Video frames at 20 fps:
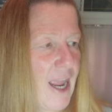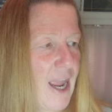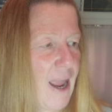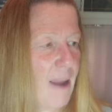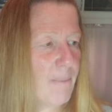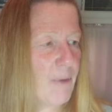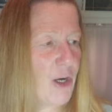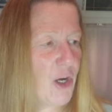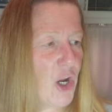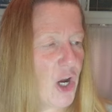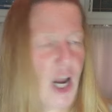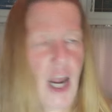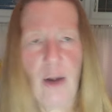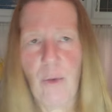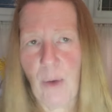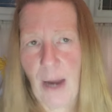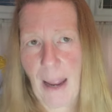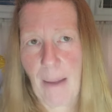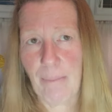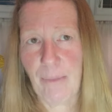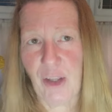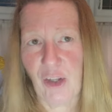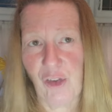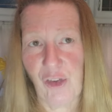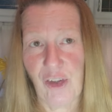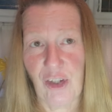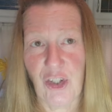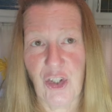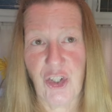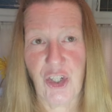I'm going to unwrap
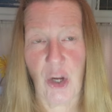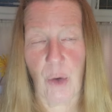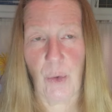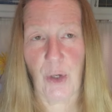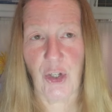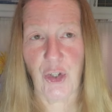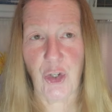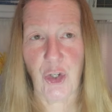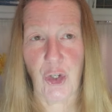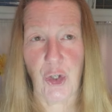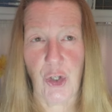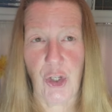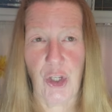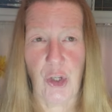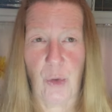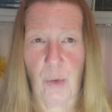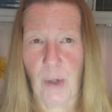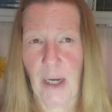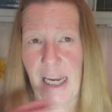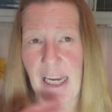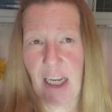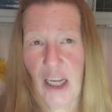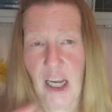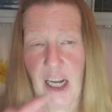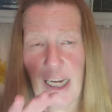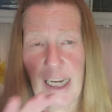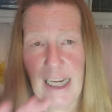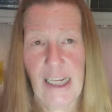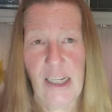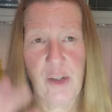this and show it to you and
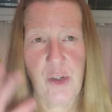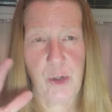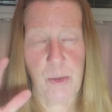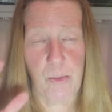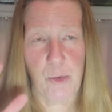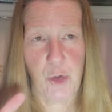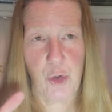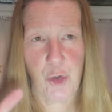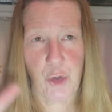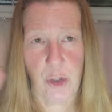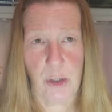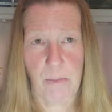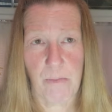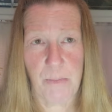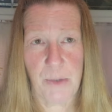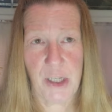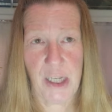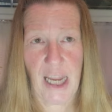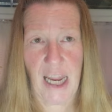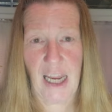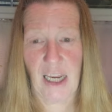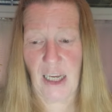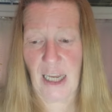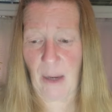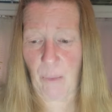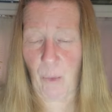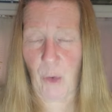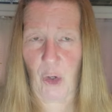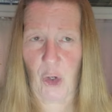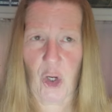cut it in some strips, and
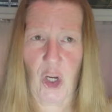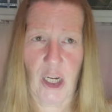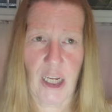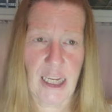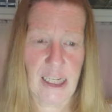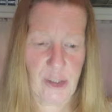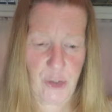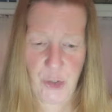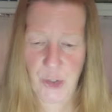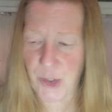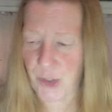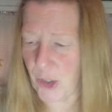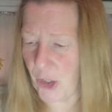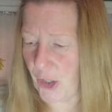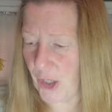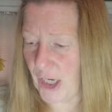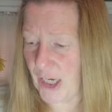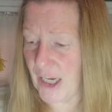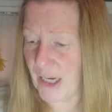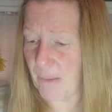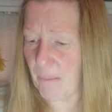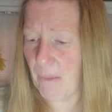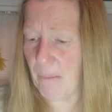then we're going to get started.